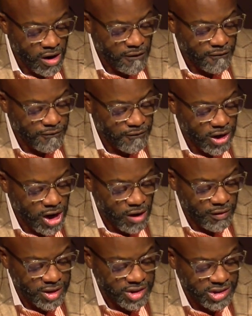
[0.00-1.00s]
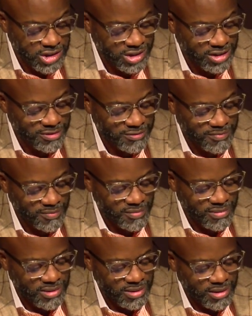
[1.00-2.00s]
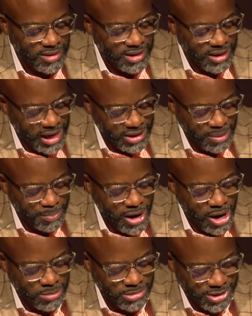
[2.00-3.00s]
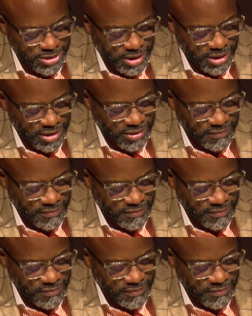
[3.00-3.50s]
flourish like the palm tree